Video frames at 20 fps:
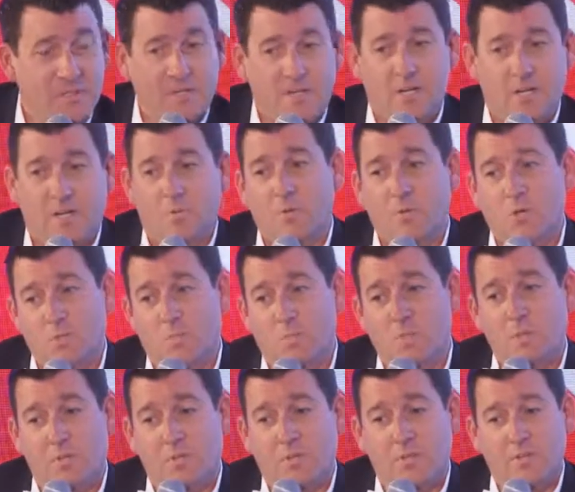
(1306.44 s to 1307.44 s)
Uh, most
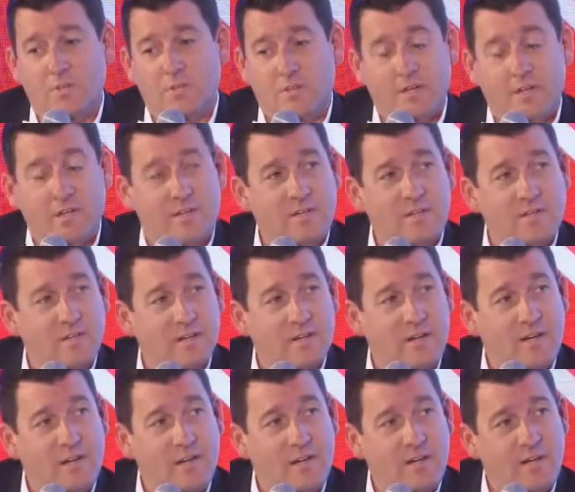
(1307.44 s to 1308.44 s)
people that like,
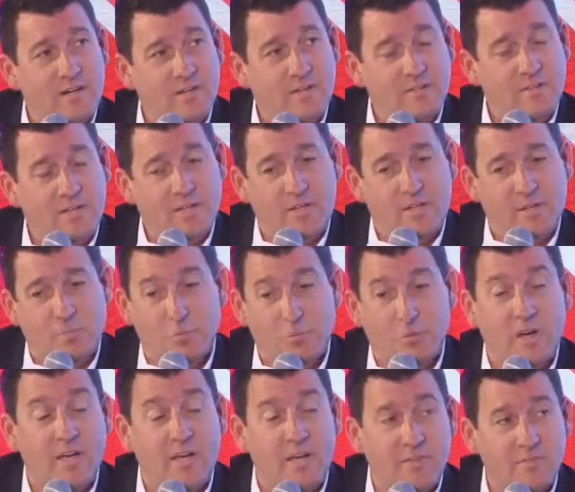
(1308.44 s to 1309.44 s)
uh, like a
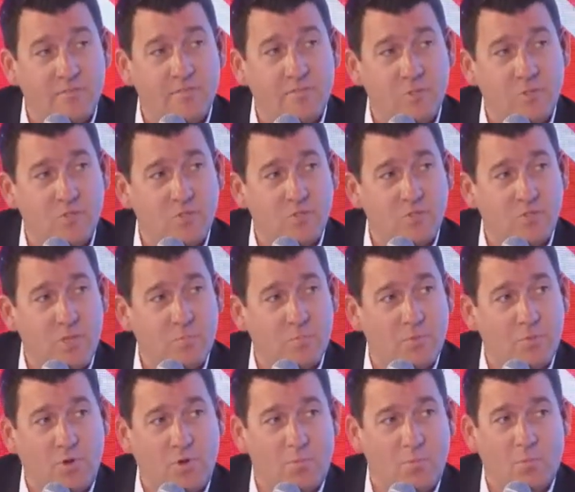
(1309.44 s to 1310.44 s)
brand, for
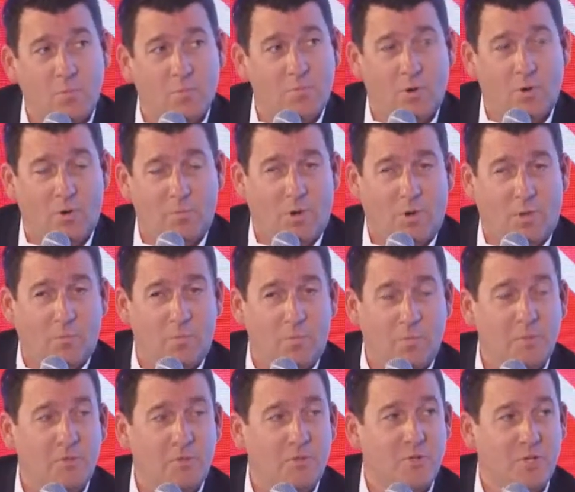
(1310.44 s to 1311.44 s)
example, or, or probably
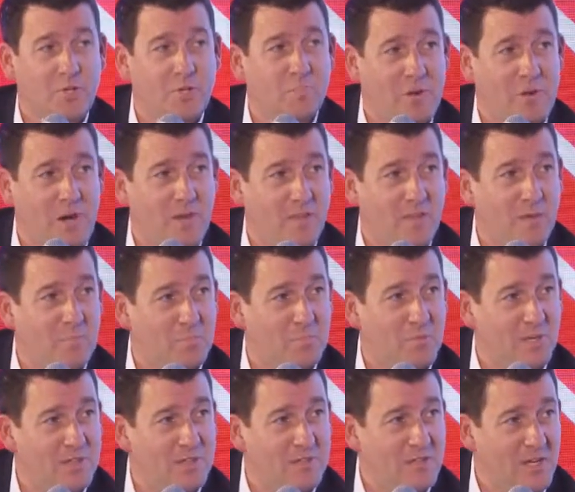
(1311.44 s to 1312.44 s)
people that are going to buy that
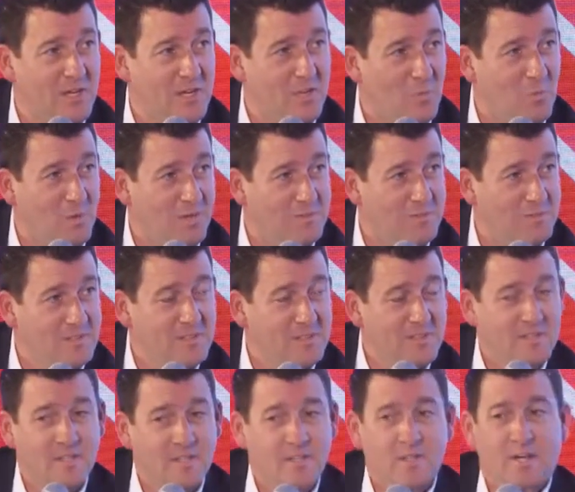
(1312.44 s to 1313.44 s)
brand anyway.
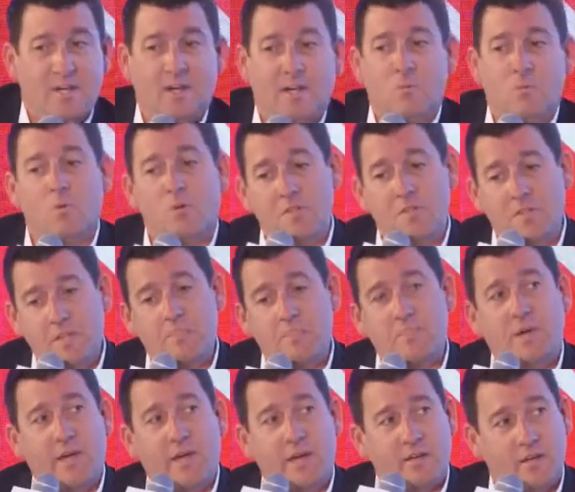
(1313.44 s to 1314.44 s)
Uh, where the
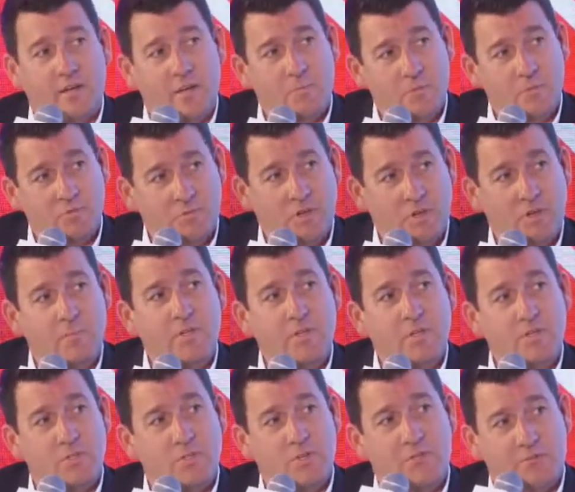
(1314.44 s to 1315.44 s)
impact comes from
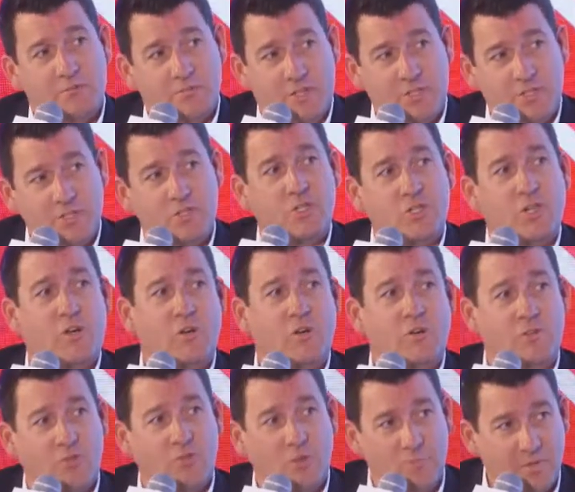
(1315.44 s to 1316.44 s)
is a friend
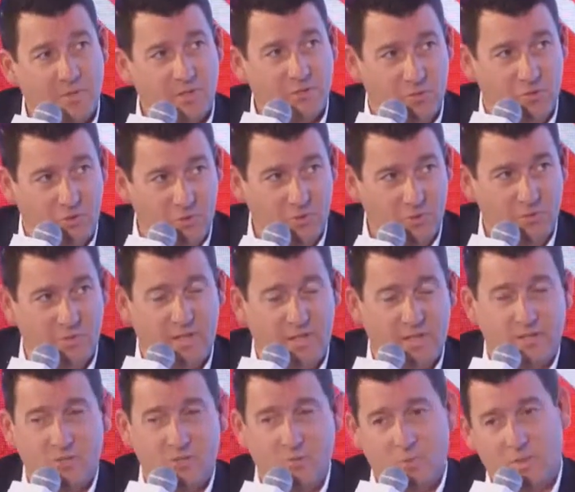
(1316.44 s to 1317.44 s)
sharing something to you. That
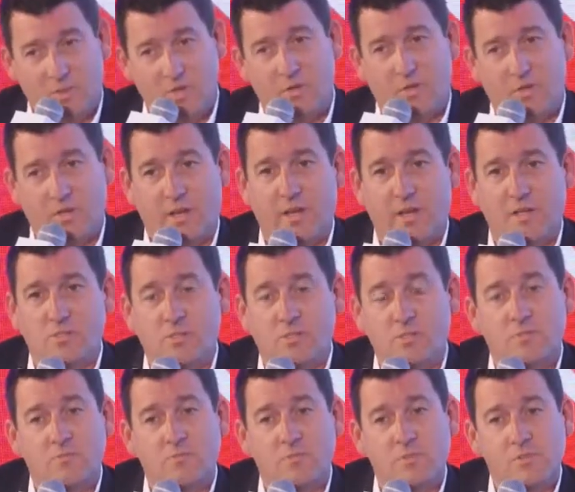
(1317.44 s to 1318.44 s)
is, we know that has an
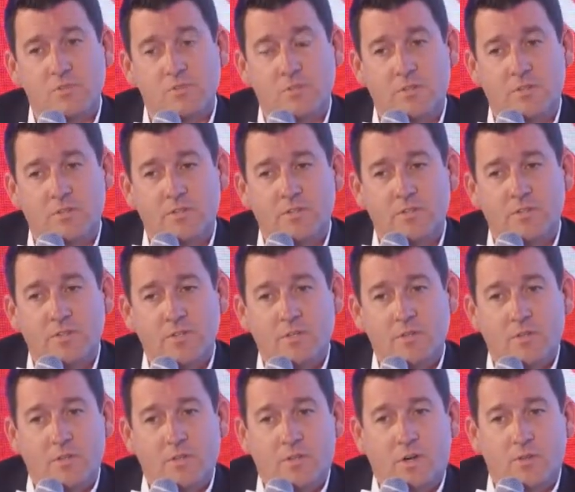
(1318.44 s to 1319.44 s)
influence on,
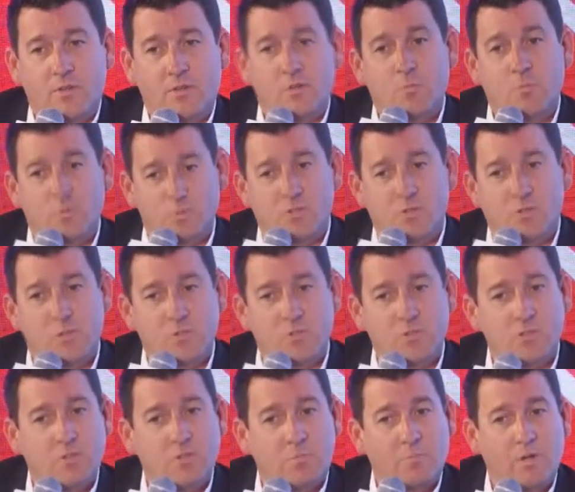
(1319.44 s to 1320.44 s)
on your
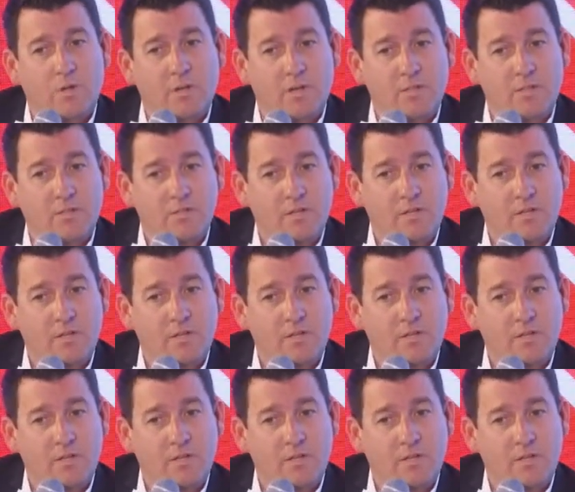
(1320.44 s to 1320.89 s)
perception of the brand and,